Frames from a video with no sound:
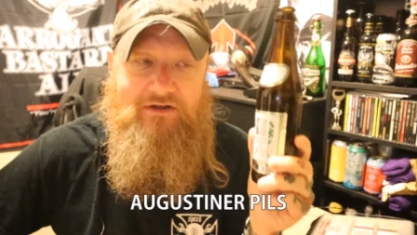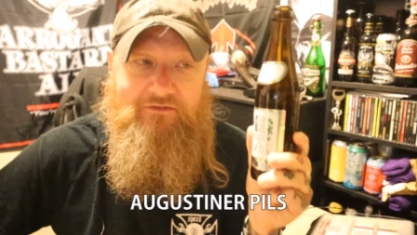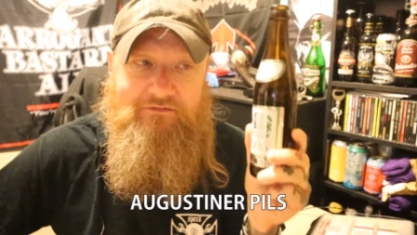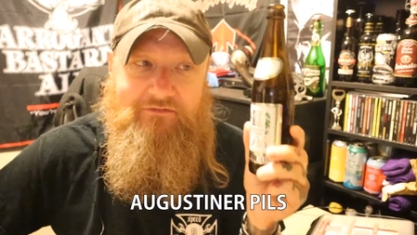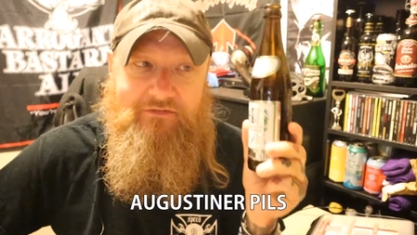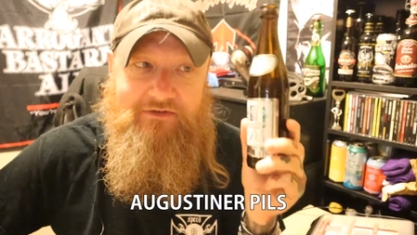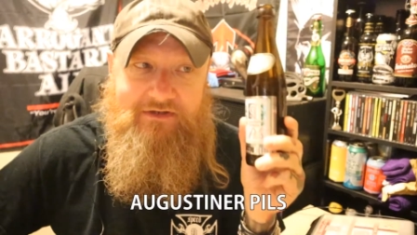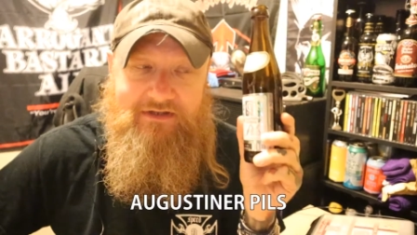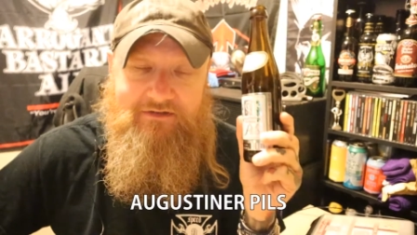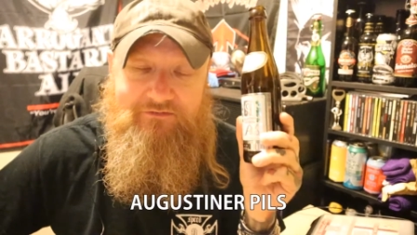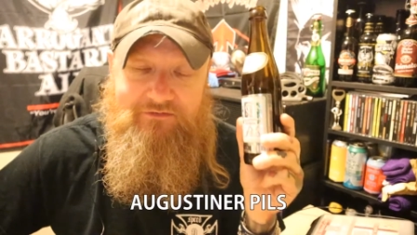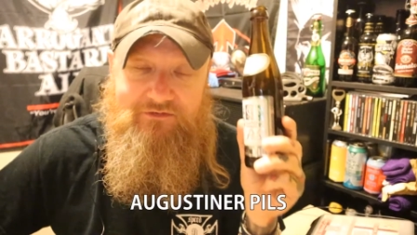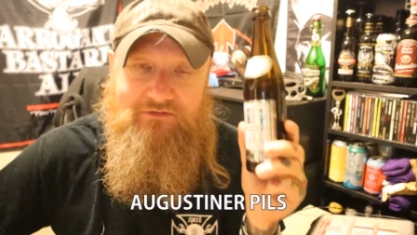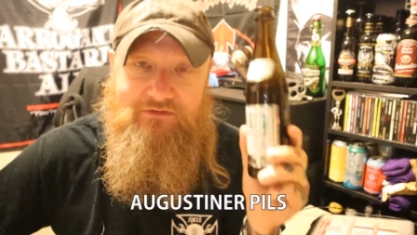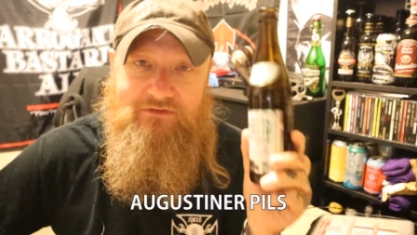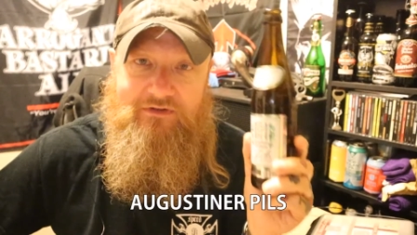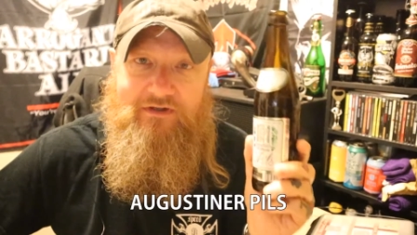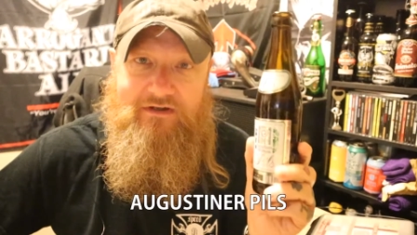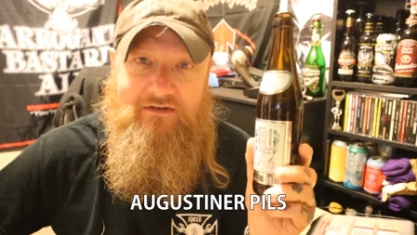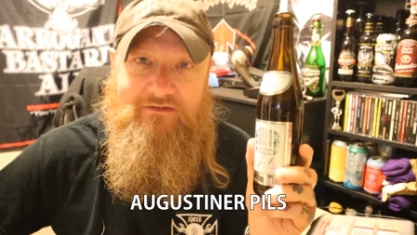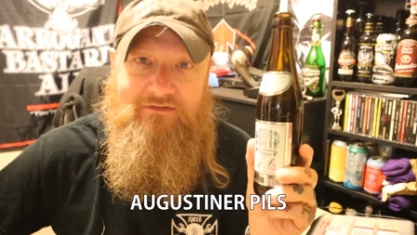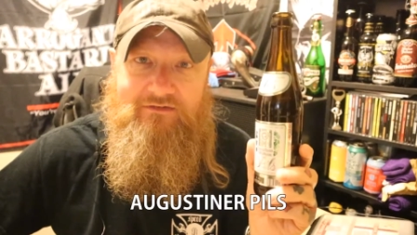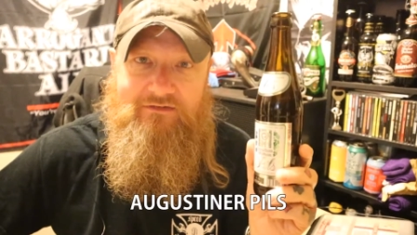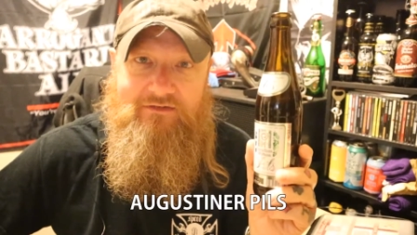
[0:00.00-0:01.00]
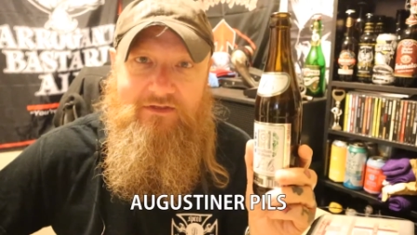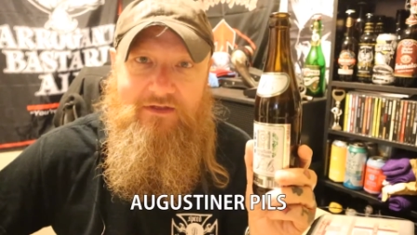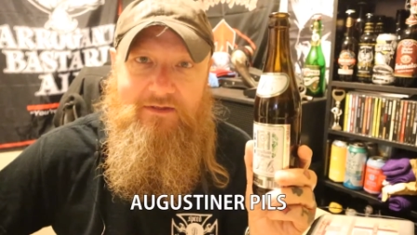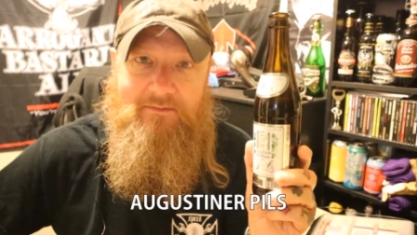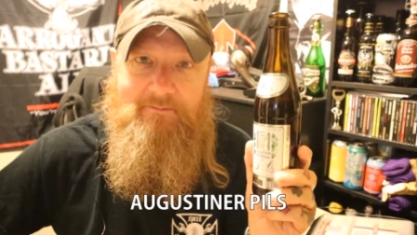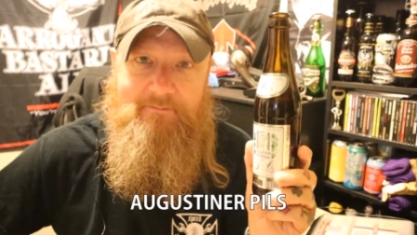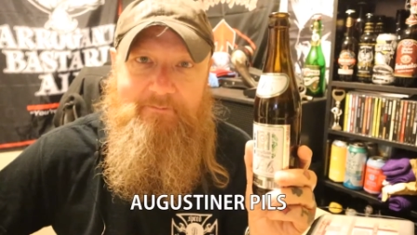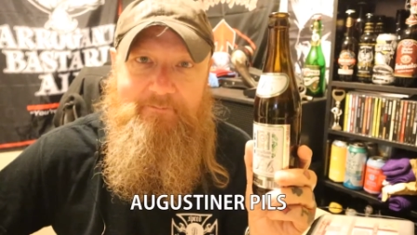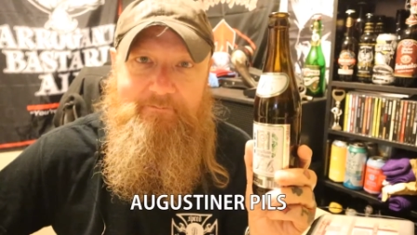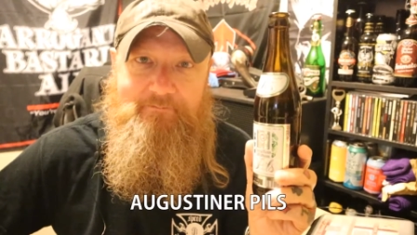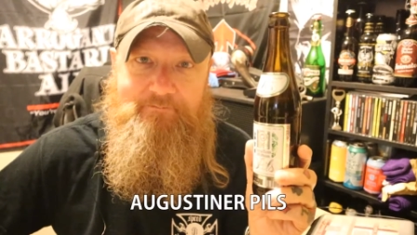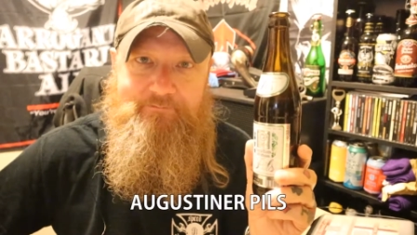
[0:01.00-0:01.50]
I think if you taste
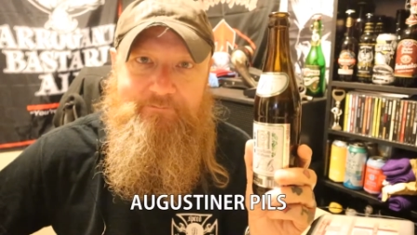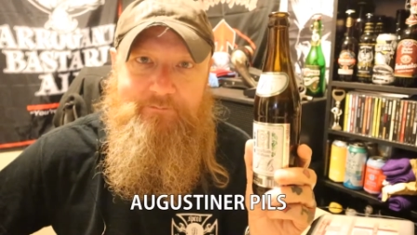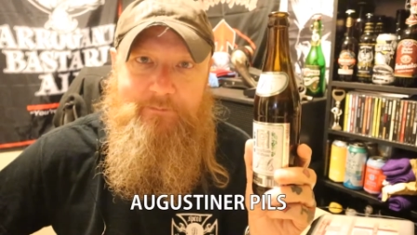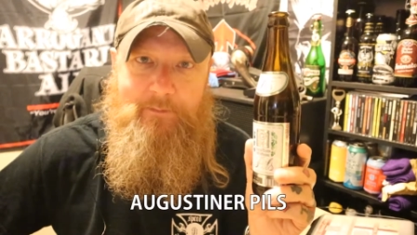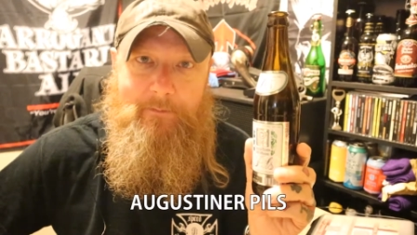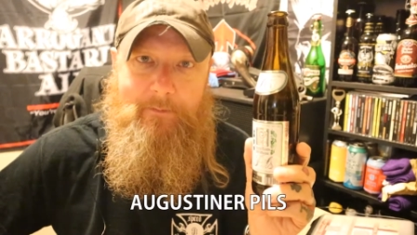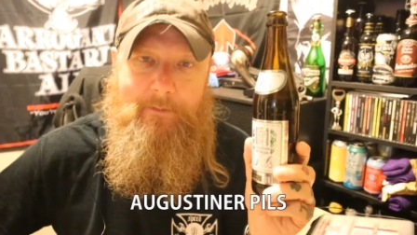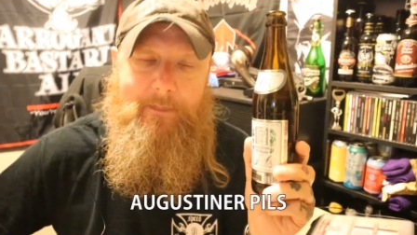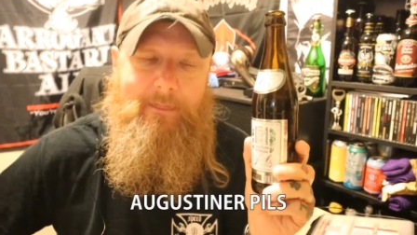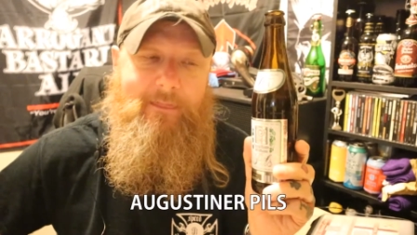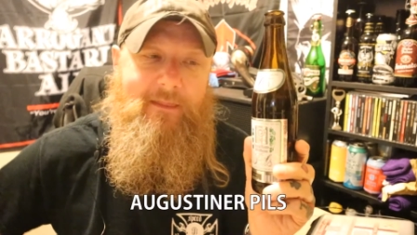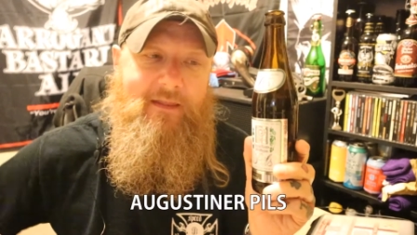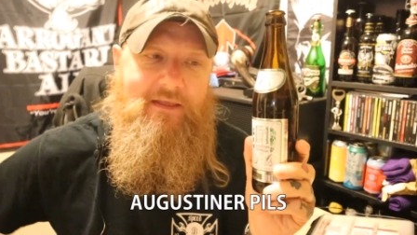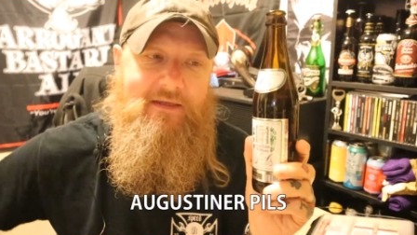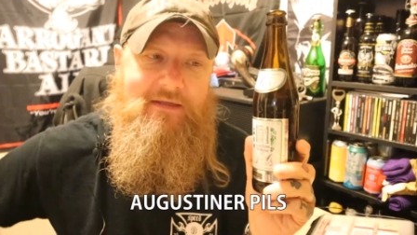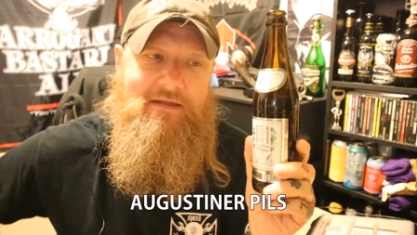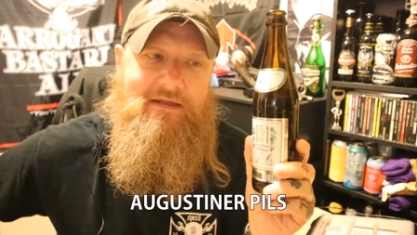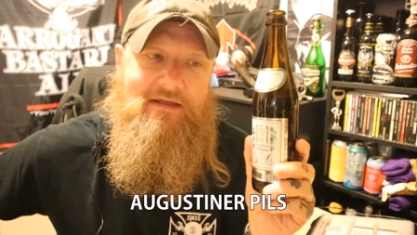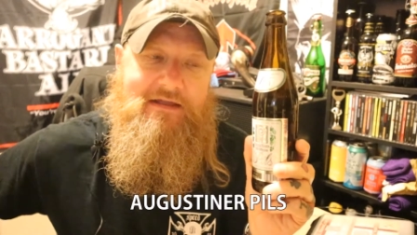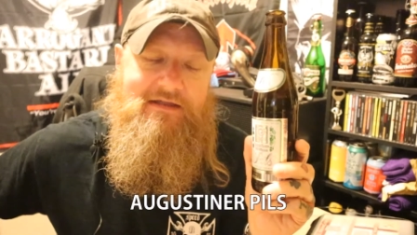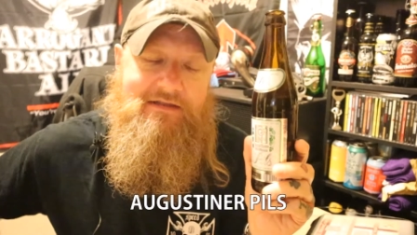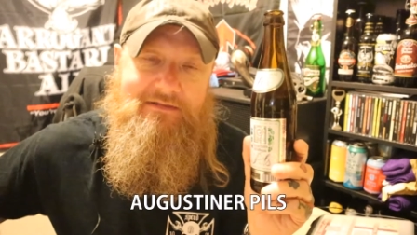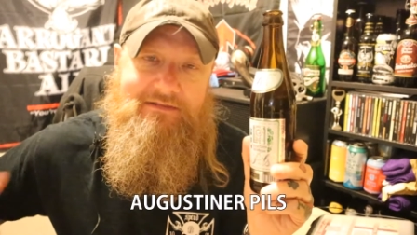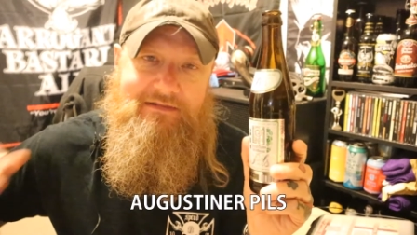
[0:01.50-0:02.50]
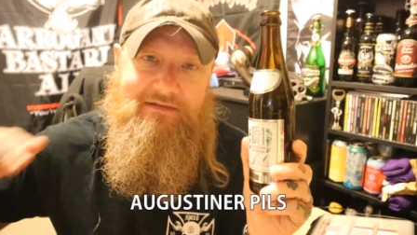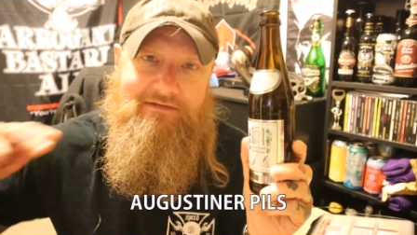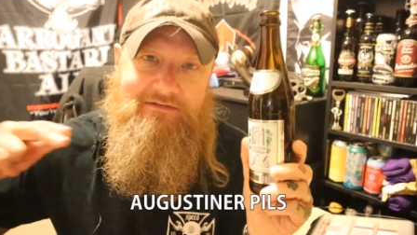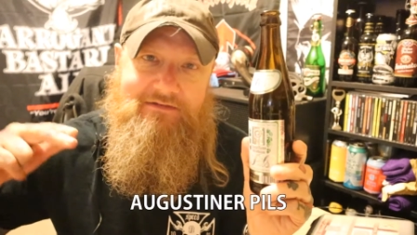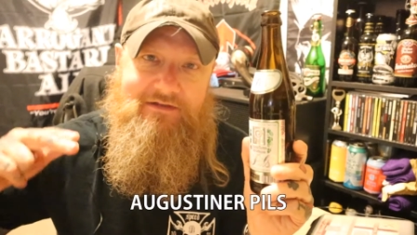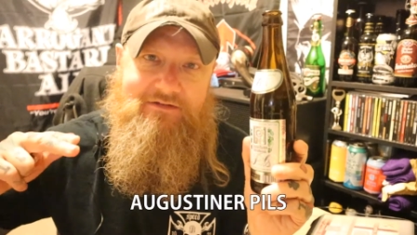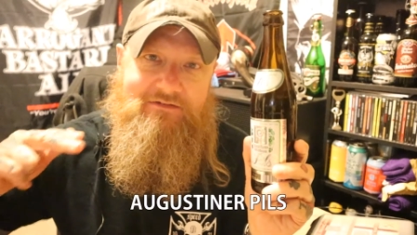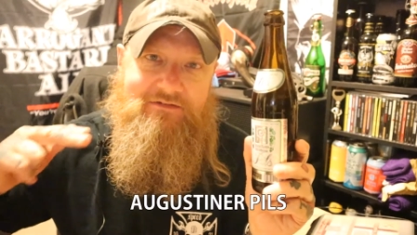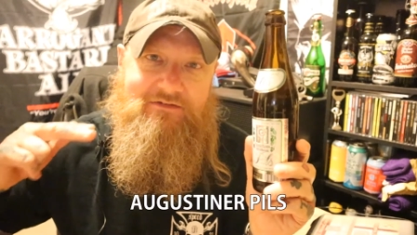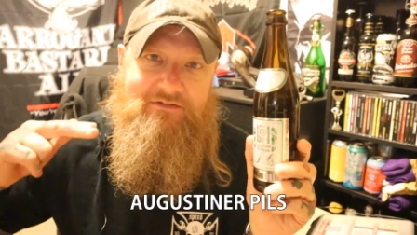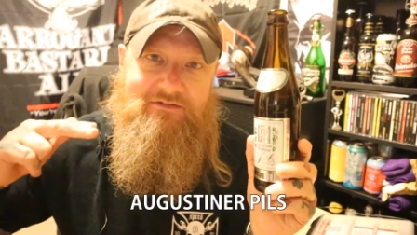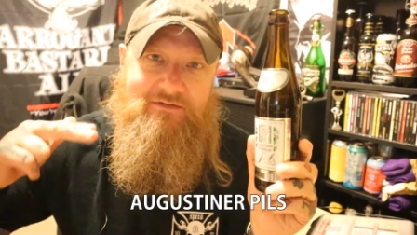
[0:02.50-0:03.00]
them,
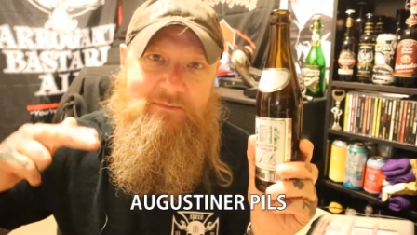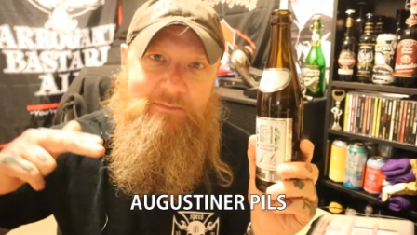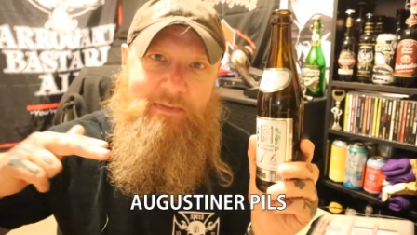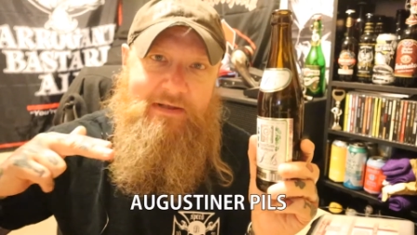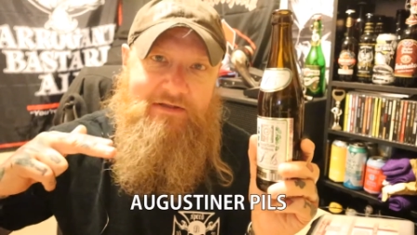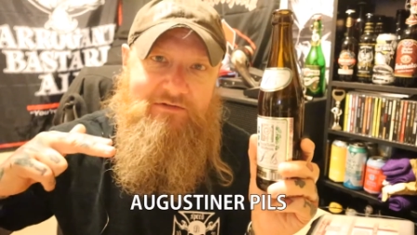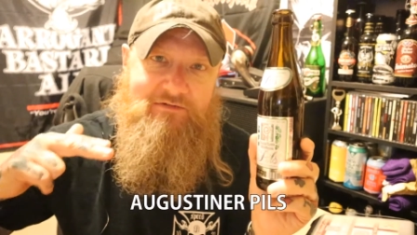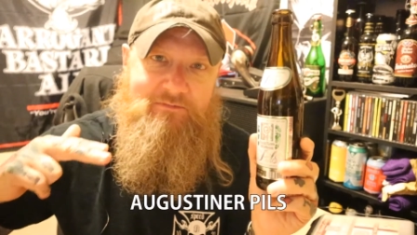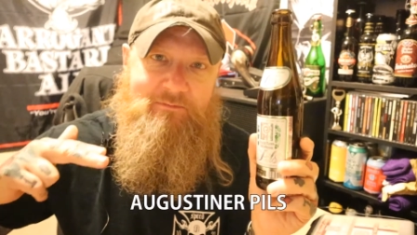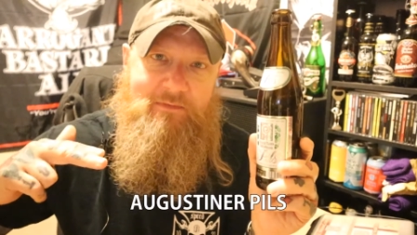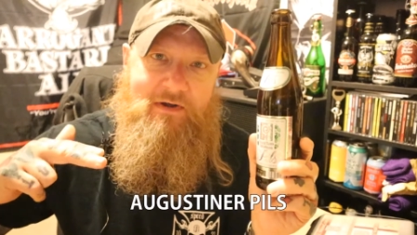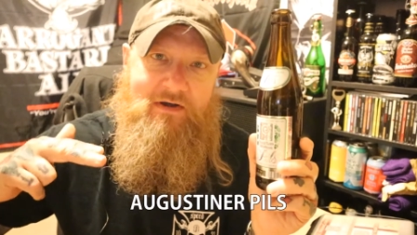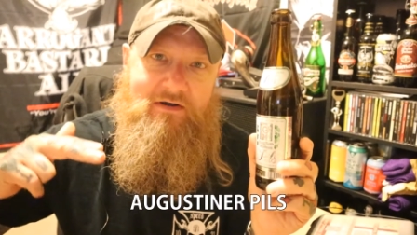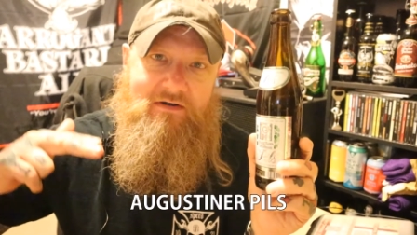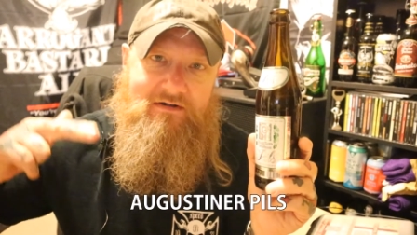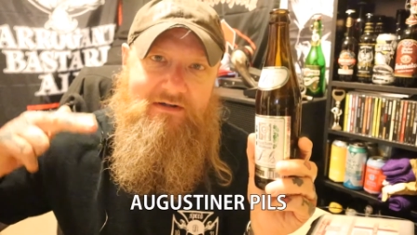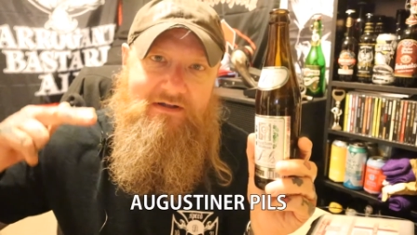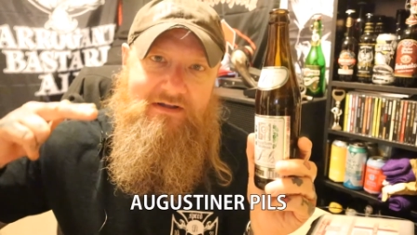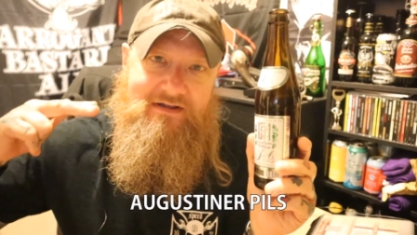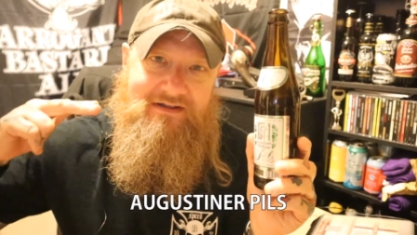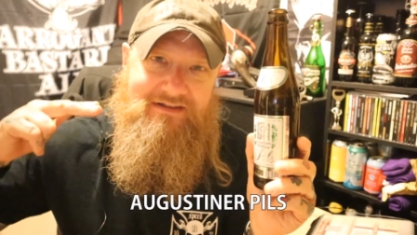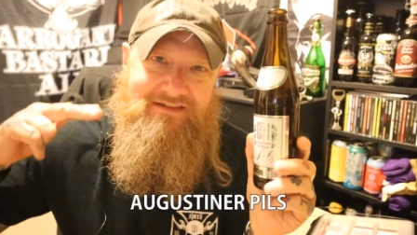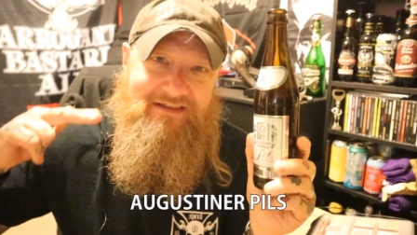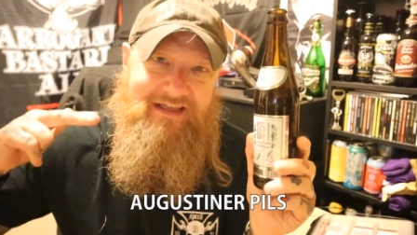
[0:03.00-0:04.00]
this is the benchmark